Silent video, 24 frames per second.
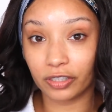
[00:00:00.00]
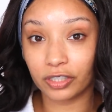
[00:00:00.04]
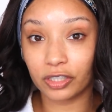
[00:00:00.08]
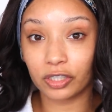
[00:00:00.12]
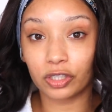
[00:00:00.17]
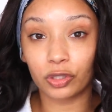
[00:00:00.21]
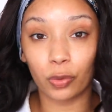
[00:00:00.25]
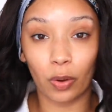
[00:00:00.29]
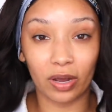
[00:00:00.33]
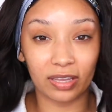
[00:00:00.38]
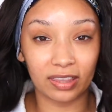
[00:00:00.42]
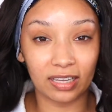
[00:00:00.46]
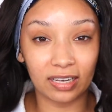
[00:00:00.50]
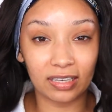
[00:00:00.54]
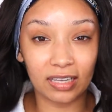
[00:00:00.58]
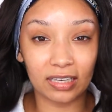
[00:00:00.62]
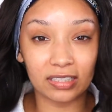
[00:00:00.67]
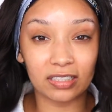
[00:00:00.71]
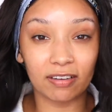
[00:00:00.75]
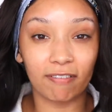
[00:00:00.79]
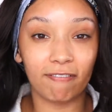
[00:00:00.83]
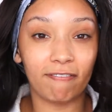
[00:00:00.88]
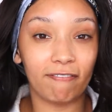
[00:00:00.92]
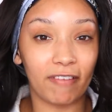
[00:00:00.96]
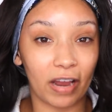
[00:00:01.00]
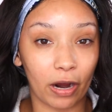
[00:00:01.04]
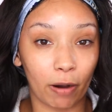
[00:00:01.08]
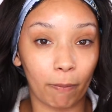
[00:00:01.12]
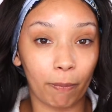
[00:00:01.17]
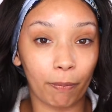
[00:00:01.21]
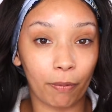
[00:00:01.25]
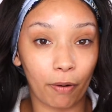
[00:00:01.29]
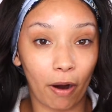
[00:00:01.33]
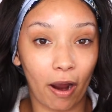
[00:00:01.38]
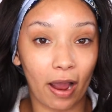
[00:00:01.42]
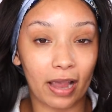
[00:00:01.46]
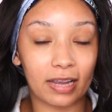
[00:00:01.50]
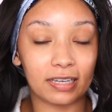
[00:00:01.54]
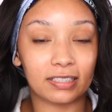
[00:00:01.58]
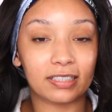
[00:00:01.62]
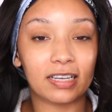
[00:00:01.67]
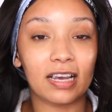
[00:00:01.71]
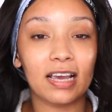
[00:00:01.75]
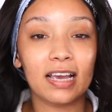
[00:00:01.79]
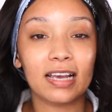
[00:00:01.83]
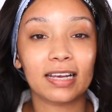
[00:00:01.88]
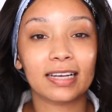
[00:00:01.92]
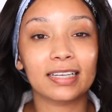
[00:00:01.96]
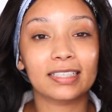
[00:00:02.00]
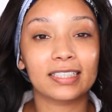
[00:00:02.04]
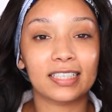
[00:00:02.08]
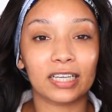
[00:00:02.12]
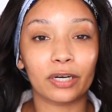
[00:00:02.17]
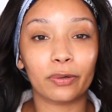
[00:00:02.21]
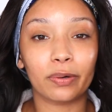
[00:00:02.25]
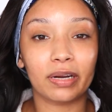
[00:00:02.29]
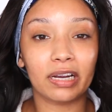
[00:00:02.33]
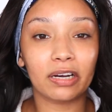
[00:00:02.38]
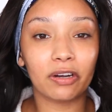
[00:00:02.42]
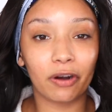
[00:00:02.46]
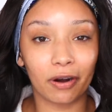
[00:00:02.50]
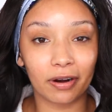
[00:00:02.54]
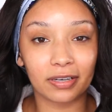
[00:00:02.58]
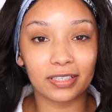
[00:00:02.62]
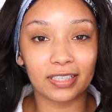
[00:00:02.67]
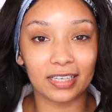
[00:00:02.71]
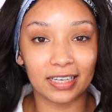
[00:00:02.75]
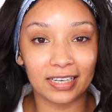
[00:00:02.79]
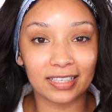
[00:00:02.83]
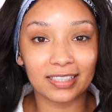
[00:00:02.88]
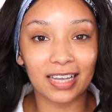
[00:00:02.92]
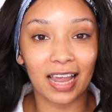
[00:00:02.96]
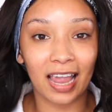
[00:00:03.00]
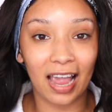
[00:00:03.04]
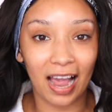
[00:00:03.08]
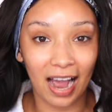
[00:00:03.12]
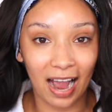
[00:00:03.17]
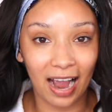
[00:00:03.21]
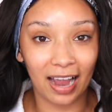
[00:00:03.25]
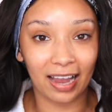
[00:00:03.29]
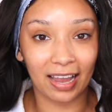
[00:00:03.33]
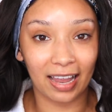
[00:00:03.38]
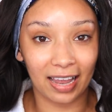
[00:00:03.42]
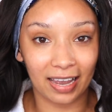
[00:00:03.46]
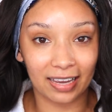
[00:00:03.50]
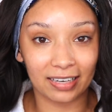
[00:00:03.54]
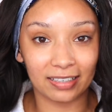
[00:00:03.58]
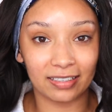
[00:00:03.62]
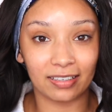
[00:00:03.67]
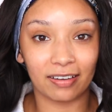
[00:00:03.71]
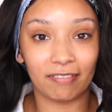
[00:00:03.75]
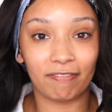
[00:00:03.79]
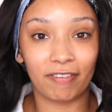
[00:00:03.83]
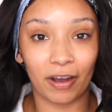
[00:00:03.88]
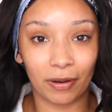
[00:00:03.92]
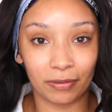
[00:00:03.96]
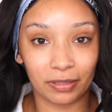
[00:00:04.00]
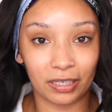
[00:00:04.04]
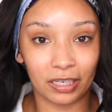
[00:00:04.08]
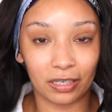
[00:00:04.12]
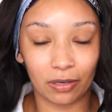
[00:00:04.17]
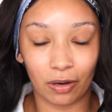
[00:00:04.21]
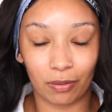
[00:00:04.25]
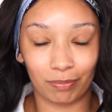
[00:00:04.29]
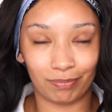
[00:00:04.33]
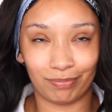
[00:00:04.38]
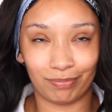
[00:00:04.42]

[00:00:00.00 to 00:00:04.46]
so I think that's a fair price considering NARS is a high-end foundation.